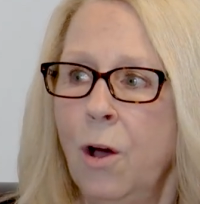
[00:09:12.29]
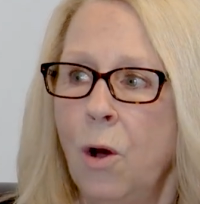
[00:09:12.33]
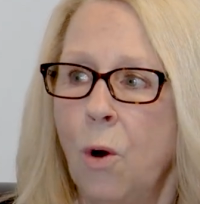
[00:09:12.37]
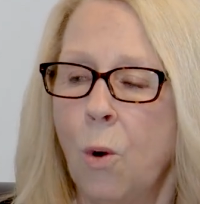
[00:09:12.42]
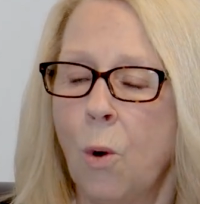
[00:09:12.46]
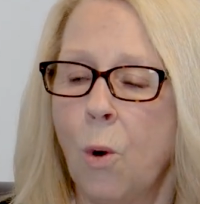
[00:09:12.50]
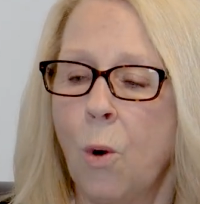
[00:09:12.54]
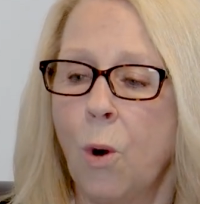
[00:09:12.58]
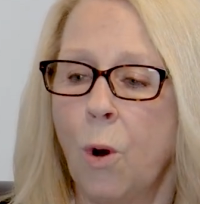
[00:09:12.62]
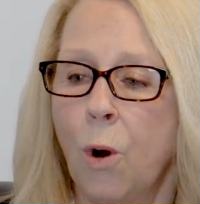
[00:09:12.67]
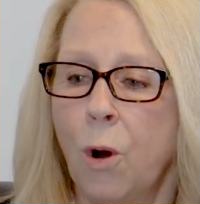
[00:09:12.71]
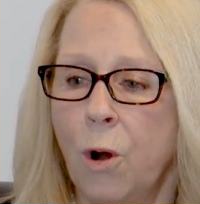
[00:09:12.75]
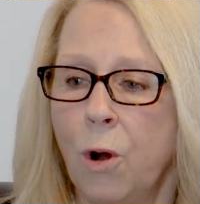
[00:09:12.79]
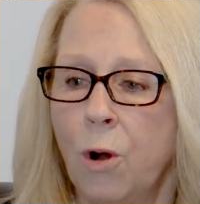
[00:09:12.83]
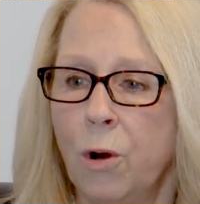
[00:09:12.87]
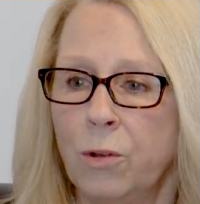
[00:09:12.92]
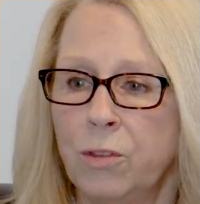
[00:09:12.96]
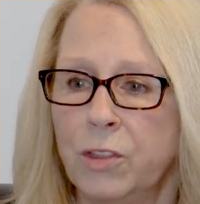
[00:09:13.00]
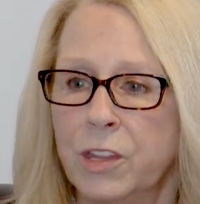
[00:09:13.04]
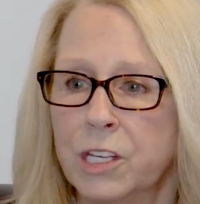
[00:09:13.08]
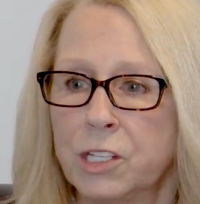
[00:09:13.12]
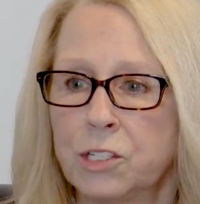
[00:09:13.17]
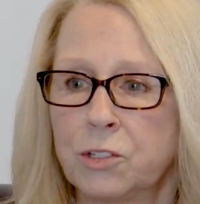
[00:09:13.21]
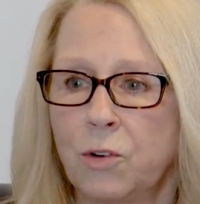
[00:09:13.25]

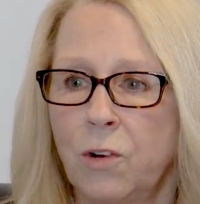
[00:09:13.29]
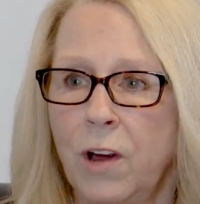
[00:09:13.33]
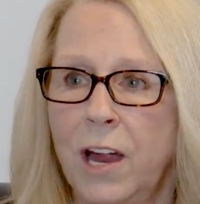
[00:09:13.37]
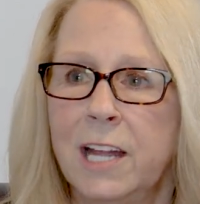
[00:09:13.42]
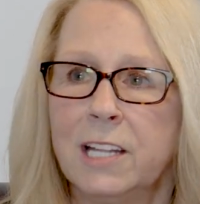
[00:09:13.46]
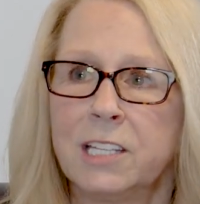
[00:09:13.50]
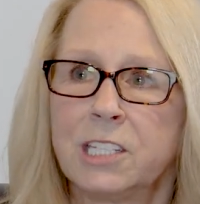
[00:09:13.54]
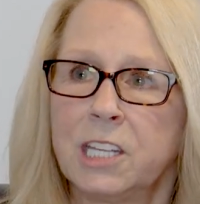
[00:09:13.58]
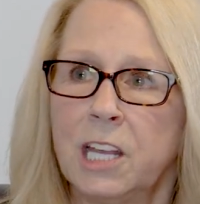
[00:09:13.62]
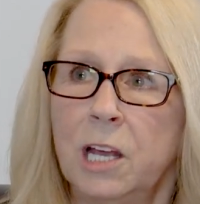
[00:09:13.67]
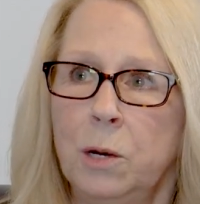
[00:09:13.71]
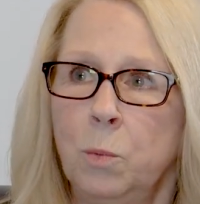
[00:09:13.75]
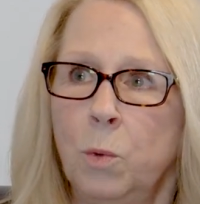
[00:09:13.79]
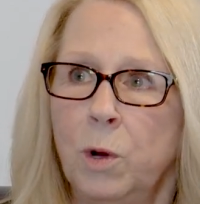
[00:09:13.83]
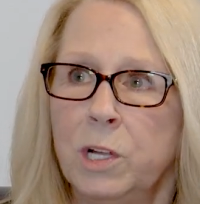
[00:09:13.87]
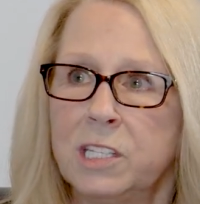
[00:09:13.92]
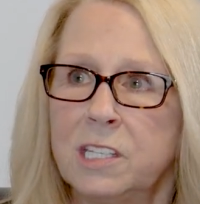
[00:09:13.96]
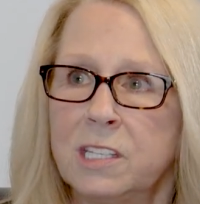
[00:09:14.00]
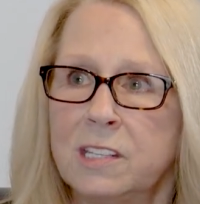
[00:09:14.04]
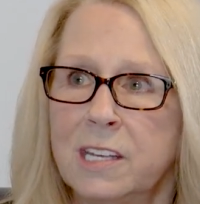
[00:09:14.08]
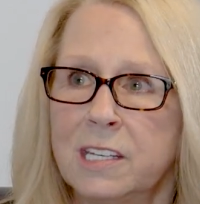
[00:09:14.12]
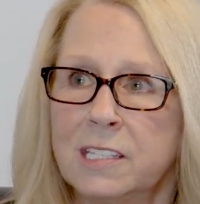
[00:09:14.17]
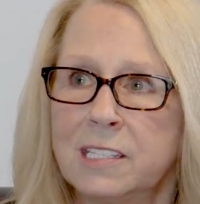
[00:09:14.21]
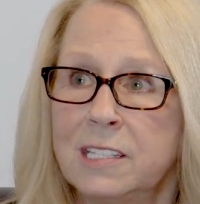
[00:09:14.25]
or this grandson
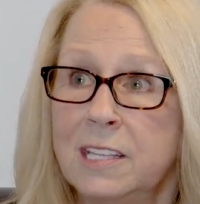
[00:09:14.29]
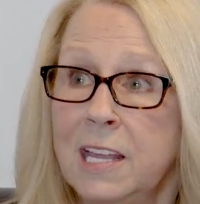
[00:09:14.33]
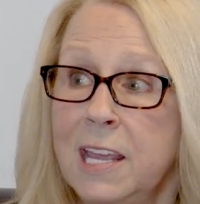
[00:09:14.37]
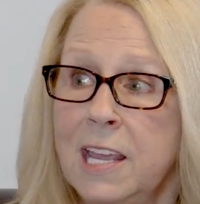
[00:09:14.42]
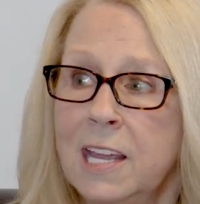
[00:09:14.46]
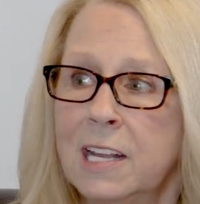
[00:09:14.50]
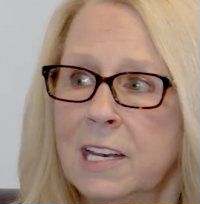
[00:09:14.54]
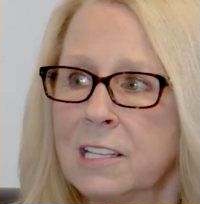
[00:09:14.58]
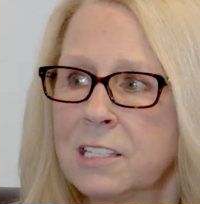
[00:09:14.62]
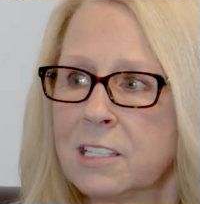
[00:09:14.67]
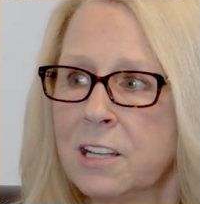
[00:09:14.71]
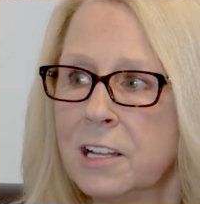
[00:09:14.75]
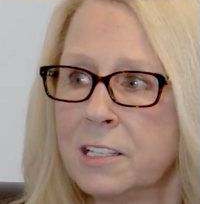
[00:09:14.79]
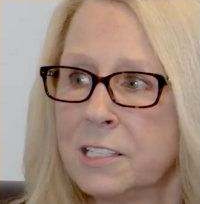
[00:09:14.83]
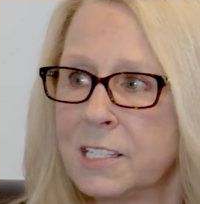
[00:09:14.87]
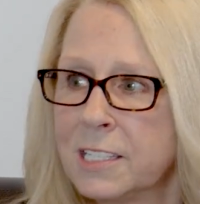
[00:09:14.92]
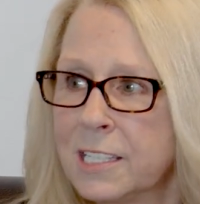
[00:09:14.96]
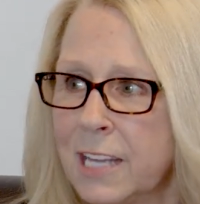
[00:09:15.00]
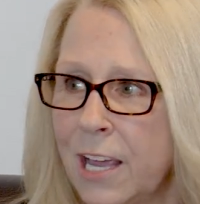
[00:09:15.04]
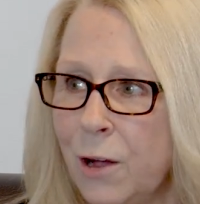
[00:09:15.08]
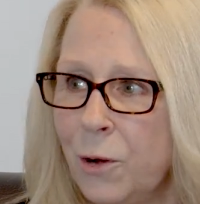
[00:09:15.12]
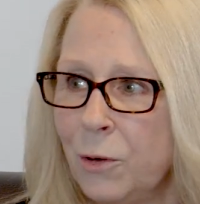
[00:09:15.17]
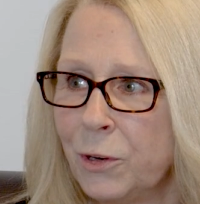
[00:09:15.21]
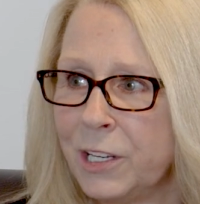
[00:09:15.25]
wants this thing and it's on
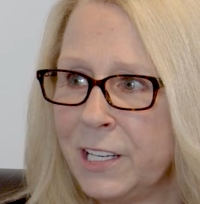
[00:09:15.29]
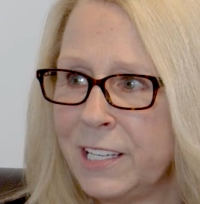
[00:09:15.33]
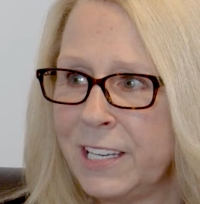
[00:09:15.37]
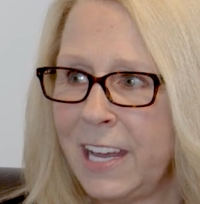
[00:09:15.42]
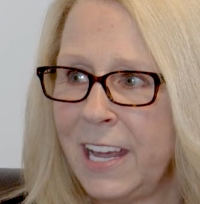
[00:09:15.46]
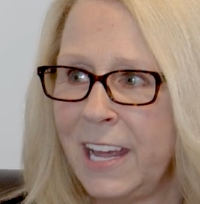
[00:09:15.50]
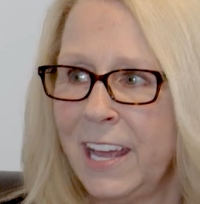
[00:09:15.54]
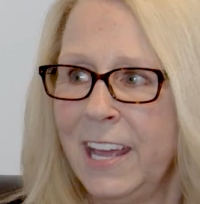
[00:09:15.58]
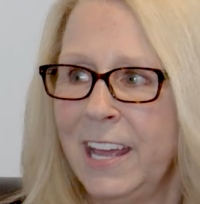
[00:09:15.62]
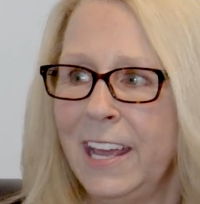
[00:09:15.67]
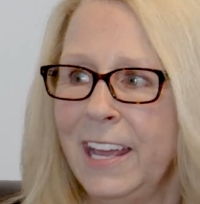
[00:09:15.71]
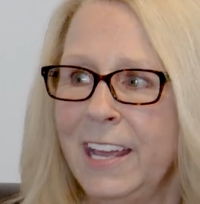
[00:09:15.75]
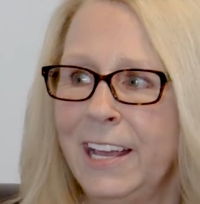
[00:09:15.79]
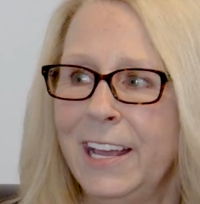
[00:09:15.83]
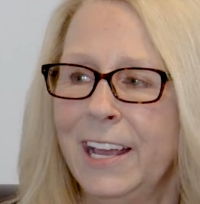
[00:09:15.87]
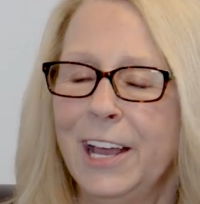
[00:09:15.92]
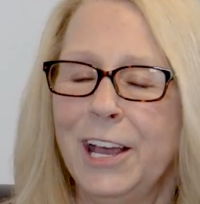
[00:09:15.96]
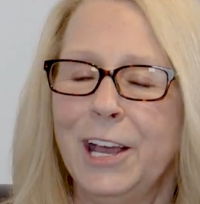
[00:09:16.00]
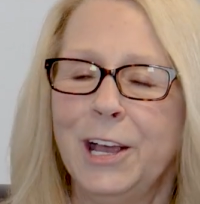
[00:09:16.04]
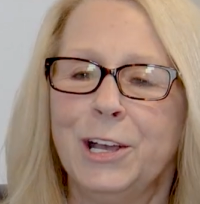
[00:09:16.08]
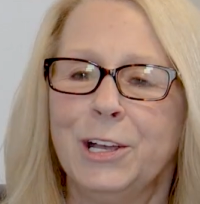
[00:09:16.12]
sale today.